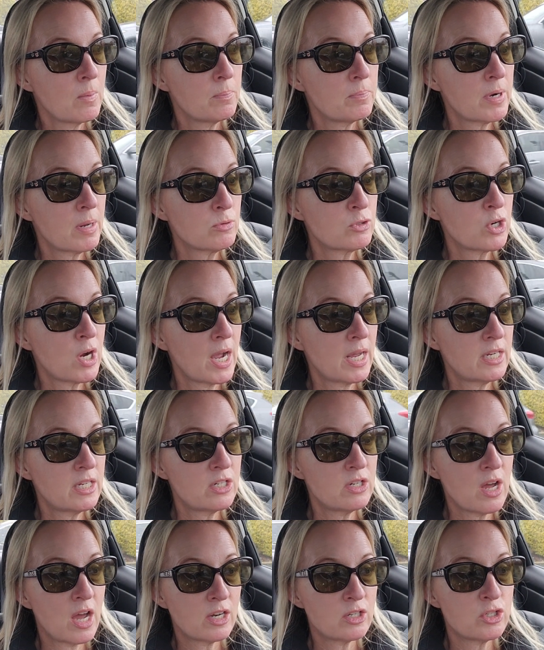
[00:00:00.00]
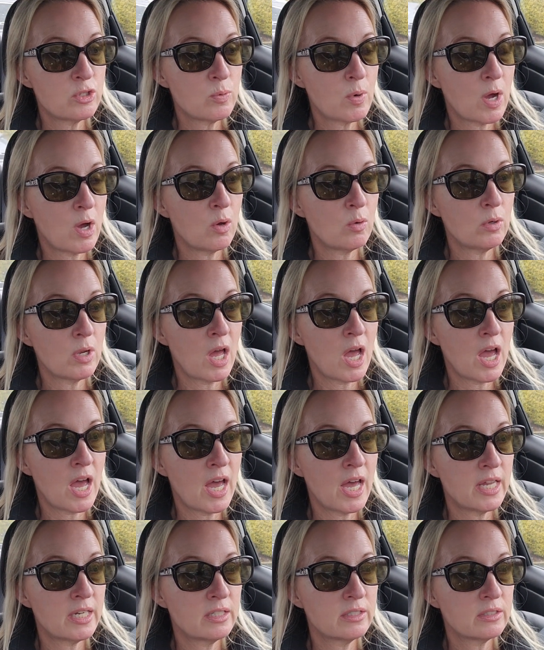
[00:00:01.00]
But I'm trying to not do a whole
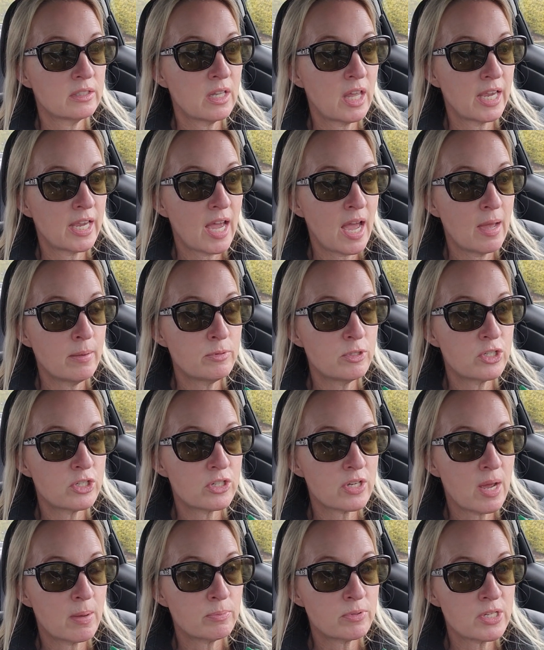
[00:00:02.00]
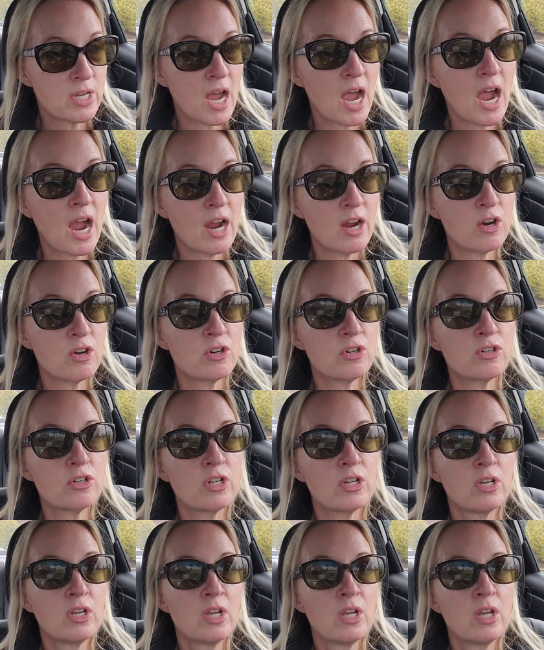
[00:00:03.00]
lot. Like I'm just, I'm tired.